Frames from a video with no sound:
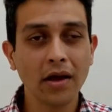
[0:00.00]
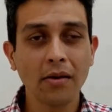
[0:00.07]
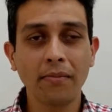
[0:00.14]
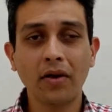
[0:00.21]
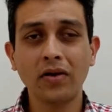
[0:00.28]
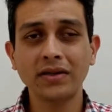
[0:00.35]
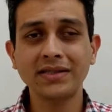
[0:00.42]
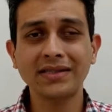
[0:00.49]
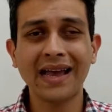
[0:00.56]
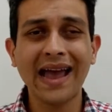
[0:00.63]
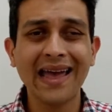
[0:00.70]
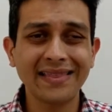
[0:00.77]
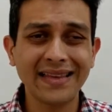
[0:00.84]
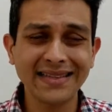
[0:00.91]
Because
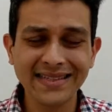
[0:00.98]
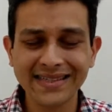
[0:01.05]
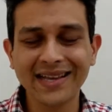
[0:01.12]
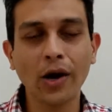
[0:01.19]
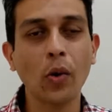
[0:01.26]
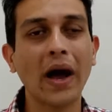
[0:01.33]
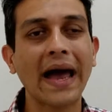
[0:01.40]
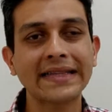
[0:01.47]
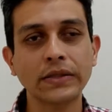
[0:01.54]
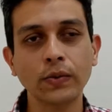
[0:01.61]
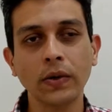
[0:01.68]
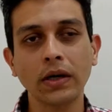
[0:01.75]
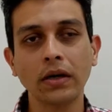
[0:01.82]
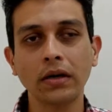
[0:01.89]
this is how ads
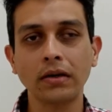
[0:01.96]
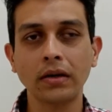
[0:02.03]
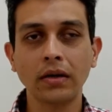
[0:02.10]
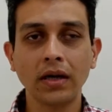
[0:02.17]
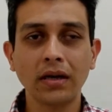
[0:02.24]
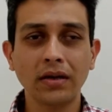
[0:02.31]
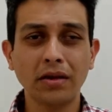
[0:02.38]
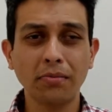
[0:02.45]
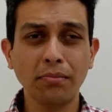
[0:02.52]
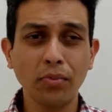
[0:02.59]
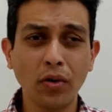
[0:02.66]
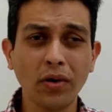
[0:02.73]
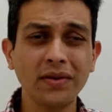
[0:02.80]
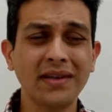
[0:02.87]
work. The
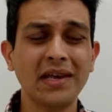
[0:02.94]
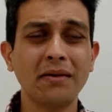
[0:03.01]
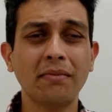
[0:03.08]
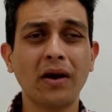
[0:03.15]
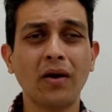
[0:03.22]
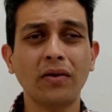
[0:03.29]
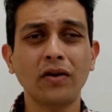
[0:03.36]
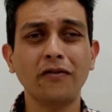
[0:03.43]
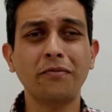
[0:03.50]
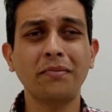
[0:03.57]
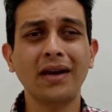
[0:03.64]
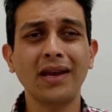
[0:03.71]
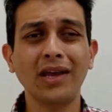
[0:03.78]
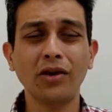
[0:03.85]
more the amount of
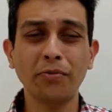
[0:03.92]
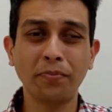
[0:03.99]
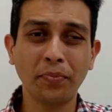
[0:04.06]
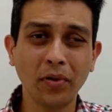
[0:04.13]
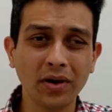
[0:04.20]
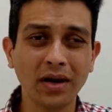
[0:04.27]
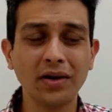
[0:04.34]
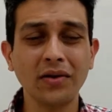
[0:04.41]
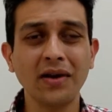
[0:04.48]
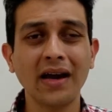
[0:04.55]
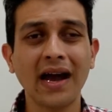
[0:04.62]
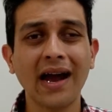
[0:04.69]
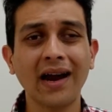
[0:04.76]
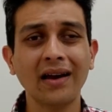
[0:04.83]
money you put into your
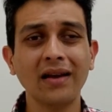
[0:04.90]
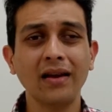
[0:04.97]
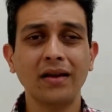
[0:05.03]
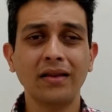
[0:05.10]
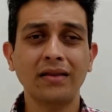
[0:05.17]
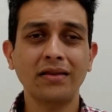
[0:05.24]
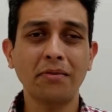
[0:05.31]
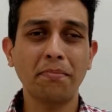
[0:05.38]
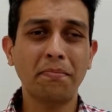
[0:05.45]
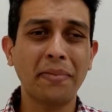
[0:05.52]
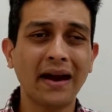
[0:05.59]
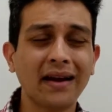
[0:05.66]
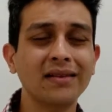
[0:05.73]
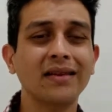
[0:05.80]
ad, the
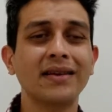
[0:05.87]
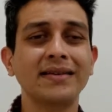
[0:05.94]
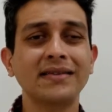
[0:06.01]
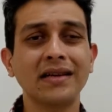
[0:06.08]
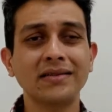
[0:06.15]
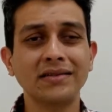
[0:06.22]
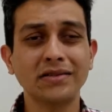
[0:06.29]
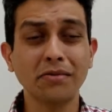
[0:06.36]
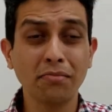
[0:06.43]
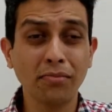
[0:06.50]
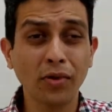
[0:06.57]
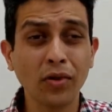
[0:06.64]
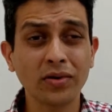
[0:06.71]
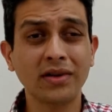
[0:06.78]
better the results, the
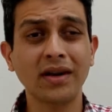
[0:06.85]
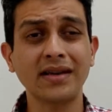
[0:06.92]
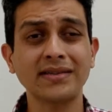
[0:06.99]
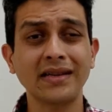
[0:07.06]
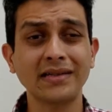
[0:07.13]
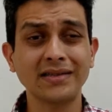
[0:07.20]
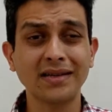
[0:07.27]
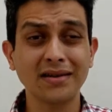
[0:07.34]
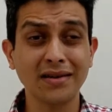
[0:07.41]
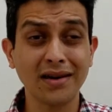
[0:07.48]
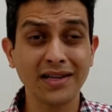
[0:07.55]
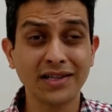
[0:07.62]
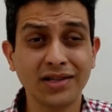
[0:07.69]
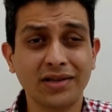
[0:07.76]
more the results, the
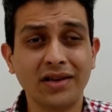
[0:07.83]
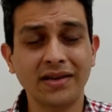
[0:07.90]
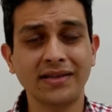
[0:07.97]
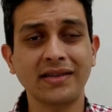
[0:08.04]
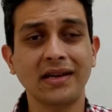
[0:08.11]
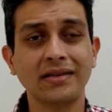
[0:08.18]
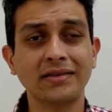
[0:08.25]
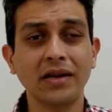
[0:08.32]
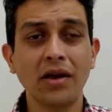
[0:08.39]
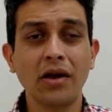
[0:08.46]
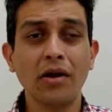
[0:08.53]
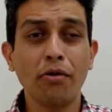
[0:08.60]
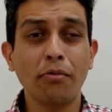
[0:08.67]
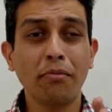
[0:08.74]
richer the results.
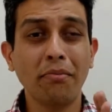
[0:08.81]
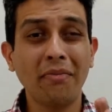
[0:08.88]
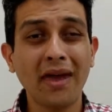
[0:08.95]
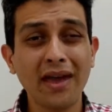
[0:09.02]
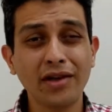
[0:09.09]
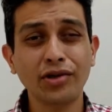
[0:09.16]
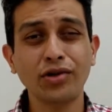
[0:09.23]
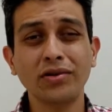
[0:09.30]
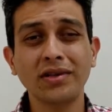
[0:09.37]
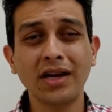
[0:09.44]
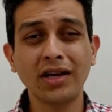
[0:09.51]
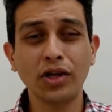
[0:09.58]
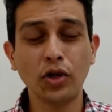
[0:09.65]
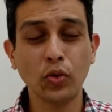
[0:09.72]
Make sure
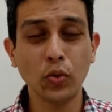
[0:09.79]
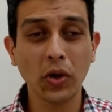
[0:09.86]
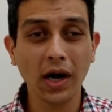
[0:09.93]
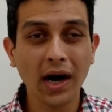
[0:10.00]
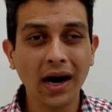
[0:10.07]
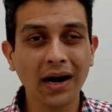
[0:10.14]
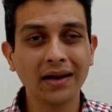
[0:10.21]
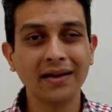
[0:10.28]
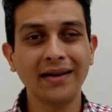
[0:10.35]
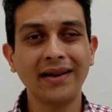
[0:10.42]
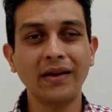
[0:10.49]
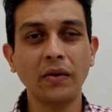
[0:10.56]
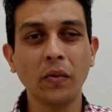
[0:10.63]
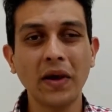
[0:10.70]
that you are
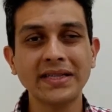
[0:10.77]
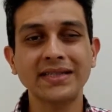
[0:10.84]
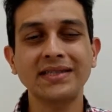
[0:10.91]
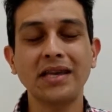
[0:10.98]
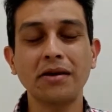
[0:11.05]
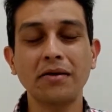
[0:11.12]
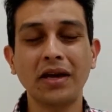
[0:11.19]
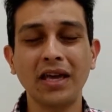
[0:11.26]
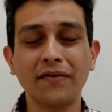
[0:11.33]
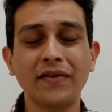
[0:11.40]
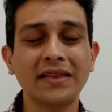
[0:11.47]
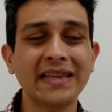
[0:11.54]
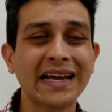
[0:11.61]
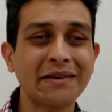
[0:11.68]
investing,
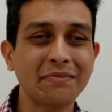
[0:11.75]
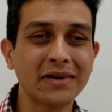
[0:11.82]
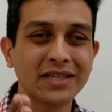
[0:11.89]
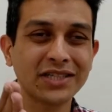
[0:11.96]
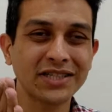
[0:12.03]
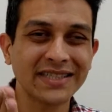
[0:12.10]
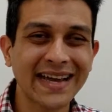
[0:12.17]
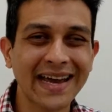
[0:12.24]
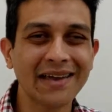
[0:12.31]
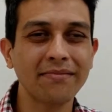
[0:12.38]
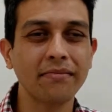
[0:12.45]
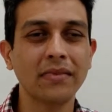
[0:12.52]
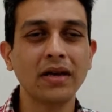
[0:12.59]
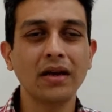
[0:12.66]
giving that much
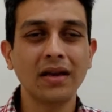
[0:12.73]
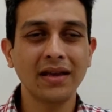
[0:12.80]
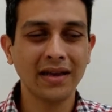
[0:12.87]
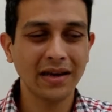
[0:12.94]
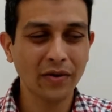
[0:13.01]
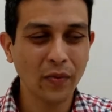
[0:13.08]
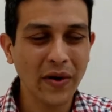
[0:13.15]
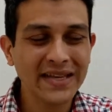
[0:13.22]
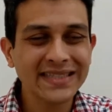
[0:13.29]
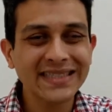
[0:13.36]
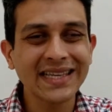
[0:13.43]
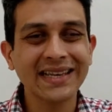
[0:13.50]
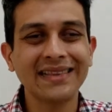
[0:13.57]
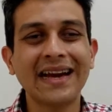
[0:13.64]
time,
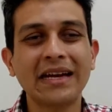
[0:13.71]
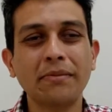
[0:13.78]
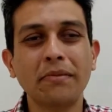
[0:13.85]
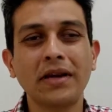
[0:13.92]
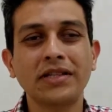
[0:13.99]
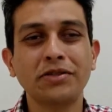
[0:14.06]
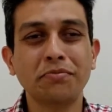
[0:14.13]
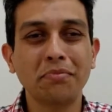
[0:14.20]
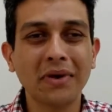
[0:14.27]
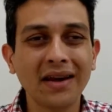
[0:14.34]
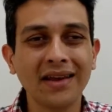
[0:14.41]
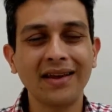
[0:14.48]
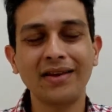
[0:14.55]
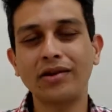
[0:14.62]
investing that much
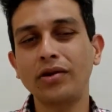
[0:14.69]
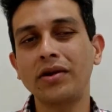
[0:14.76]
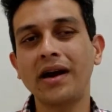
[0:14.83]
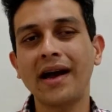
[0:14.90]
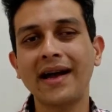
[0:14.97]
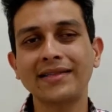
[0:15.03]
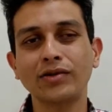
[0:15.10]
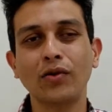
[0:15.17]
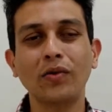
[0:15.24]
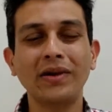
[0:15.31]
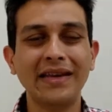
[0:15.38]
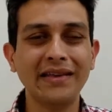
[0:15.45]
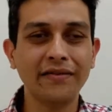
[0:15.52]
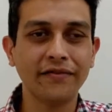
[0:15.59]
money into your ads
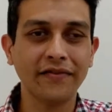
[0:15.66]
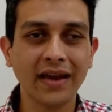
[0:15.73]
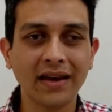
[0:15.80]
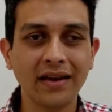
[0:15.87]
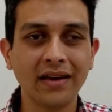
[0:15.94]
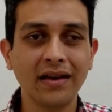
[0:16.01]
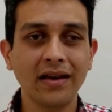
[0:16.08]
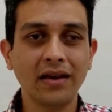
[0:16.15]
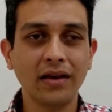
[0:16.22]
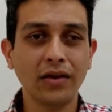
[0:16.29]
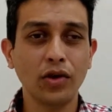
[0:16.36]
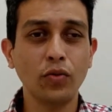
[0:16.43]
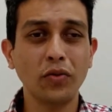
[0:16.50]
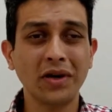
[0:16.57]
only when
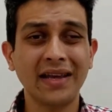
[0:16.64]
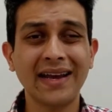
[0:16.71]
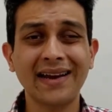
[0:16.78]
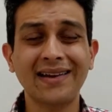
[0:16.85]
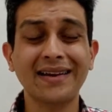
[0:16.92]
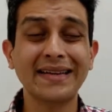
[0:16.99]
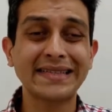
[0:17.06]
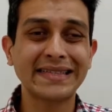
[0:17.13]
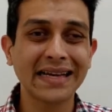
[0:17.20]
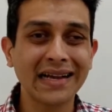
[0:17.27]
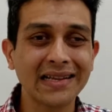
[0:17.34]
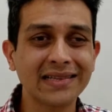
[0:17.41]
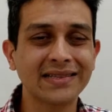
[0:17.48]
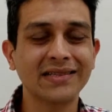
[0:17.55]
you would get
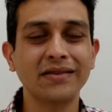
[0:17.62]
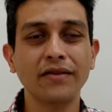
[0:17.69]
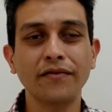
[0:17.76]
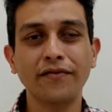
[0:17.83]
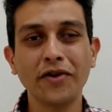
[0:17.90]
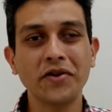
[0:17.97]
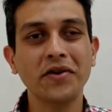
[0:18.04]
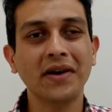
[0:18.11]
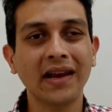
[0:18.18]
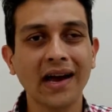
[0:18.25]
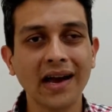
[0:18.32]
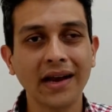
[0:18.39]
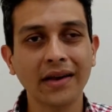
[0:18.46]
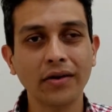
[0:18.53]
results for your
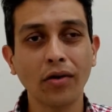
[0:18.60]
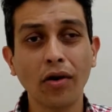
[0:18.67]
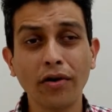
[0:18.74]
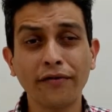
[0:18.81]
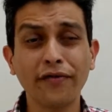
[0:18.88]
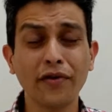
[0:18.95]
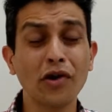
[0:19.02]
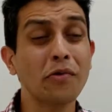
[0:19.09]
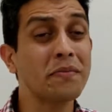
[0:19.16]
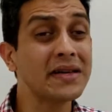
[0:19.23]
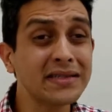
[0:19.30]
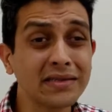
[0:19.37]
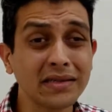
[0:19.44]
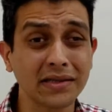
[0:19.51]
client or for your
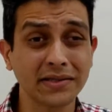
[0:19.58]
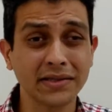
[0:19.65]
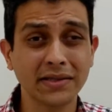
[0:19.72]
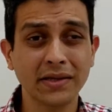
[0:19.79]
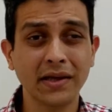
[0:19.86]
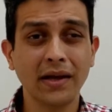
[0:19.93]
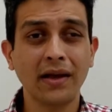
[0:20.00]
business.